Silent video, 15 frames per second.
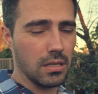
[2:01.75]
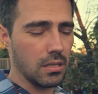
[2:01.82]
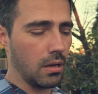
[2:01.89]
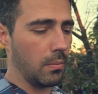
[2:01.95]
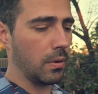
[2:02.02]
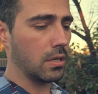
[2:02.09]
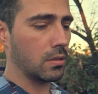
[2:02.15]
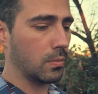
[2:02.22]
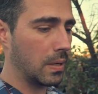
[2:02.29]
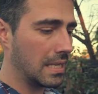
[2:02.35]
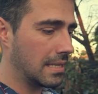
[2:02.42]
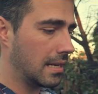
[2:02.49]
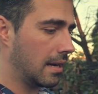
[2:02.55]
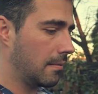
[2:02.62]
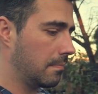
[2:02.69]
it's almost
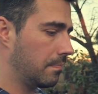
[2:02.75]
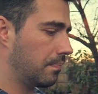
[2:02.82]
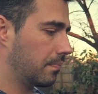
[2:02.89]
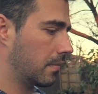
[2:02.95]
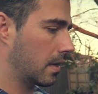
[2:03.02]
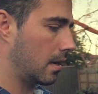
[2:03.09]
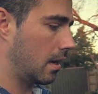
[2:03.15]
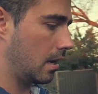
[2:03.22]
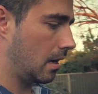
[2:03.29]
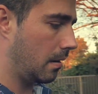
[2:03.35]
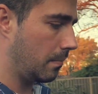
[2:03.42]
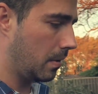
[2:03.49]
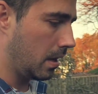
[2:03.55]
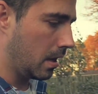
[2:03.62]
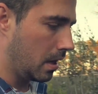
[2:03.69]
winter,
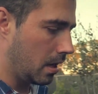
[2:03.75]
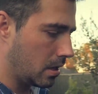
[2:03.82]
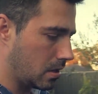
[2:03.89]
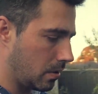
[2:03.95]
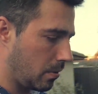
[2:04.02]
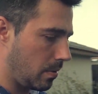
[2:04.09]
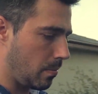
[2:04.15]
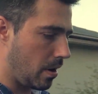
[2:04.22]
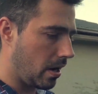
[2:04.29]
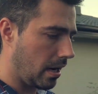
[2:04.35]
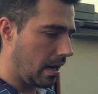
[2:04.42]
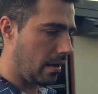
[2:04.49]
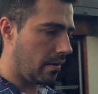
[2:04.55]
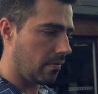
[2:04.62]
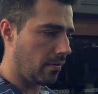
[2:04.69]
so we might
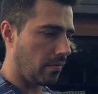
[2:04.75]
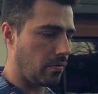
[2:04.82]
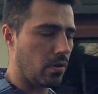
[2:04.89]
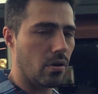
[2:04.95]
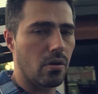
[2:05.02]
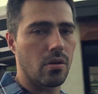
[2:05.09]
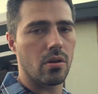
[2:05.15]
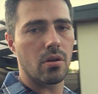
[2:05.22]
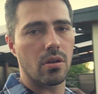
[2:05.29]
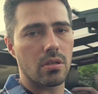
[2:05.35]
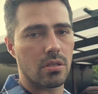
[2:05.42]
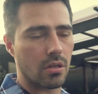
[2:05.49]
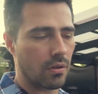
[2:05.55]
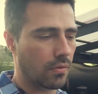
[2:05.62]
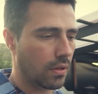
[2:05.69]
have a few
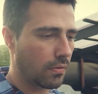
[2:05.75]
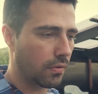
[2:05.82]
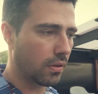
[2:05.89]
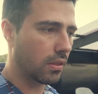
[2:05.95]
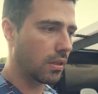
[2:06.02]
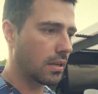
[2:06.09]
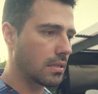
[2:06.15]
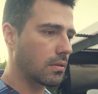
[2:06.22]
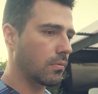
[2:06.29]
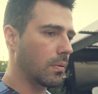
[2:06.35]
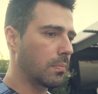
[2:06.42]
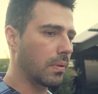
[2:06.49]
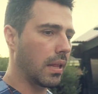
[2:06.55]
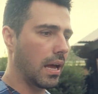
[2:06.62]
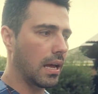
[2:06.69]
sort of different things that
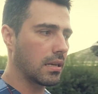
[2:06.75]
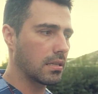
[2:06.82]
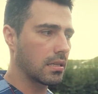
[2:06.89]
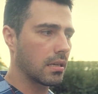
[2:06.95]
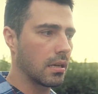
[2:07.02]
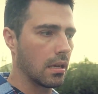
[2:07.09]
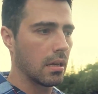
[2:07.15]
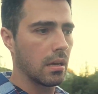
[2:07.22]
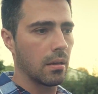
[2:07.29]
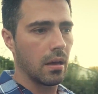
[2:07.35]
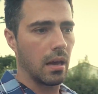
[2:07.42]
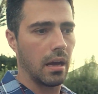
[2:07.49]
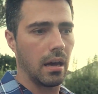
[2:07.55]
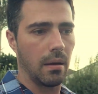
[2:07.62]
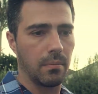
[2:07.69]
we plant.
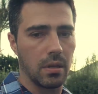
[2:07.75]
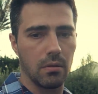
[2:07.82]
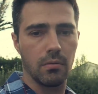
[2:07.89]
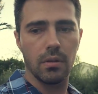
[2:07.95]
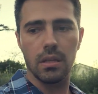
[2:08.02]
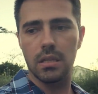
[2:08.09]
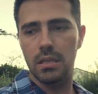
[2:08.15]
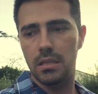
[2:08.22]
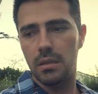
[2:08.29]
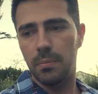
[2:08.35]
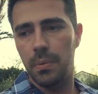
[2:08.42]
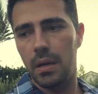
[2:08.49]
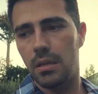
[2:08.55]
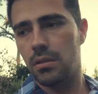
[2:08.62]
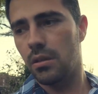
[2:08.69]
It really just
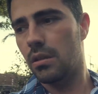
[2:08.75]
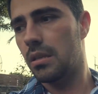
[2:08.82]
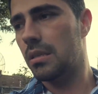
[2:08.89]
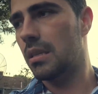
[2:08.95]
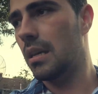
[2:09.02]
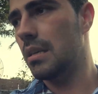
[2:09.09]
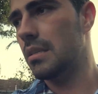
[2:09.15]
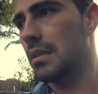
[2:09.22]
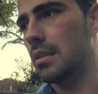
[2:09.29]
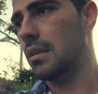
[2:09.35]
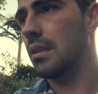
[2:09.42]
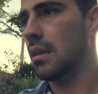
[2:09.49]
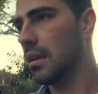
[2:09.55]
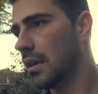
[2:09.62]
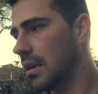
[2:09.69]
depends on the
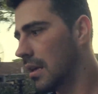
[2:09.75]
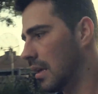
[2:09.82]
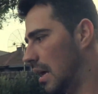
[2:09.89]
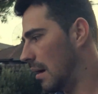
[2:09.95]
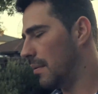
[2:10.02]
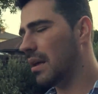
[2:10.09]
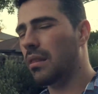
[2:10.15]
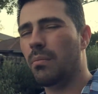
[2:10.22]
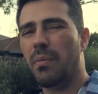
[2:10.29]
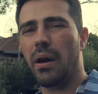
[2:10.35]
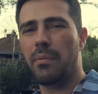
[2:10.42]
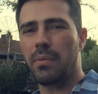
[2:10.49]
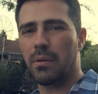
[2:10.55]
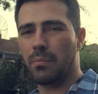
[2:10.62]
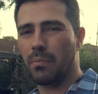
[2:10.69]
season. At the
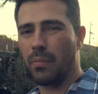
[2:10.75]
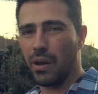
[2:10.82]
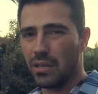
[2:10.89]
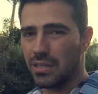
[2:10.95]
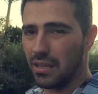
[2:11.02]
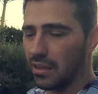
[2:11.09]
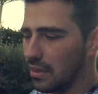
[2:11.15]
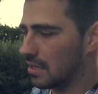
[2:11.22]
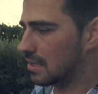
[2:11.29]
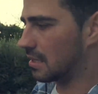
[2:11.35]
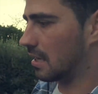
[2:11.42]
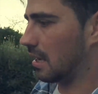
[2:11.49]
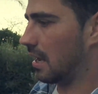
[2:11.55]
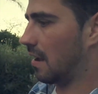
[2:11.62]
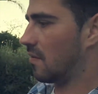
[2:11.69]
moment, most of the things
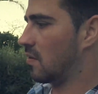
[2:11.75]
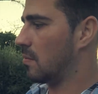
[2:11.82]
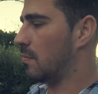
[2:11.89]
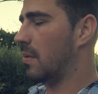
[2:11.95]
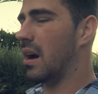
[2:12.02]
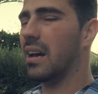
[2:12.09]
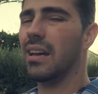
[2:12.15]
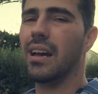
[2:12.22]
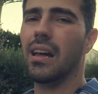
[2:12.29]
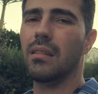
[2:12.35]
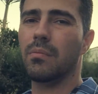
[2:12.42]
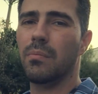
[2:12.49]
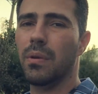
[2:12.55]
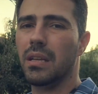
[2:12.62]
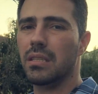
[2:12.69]
that I have in my
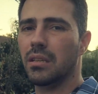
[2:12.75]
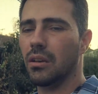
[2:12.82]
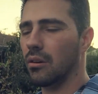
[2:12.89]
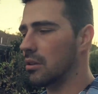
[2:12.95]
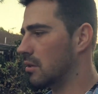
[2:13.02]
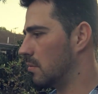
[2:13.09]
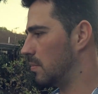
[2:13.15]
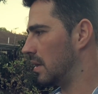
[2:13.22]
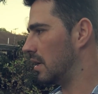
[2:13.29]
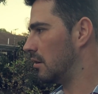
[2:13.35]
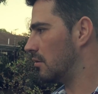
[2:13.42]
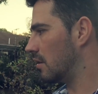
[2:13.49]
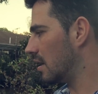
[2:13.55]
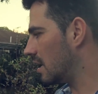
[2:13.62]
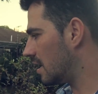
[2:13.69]
garden beds are going to be
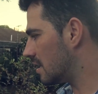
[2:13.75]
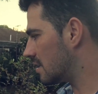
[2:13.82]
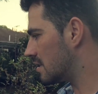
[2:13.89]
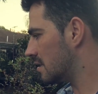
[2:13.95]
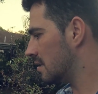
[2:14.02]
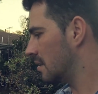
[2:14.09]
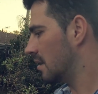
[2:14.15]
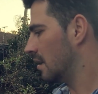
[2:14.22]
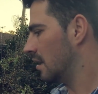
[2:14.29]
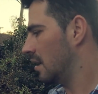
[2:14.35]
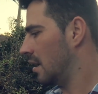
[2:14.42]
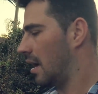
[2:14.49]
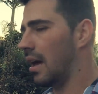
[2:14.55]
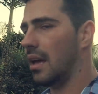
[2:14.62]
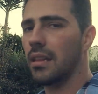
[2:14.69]
greens,
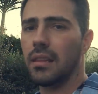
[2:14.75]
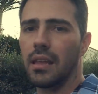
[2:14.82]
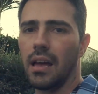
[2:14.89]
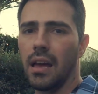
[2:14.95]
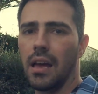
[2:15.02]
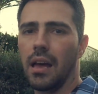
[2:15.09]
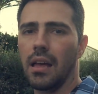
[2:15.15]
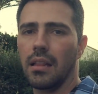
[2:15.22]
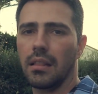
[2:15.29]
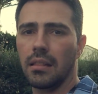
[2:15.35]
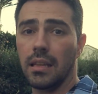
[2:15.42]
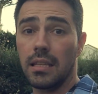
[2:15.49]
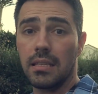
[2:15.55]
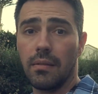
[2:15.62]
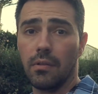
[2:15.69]
and
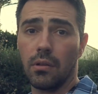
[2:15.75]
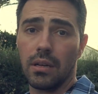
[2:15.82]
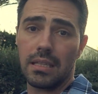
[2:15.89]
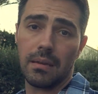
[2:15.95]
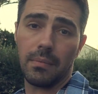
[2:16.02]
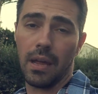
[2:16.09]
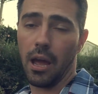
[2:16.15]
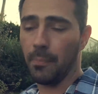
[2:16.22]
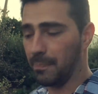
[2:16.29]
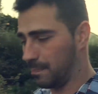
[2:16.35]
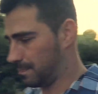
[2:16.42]
let's have a look at some now.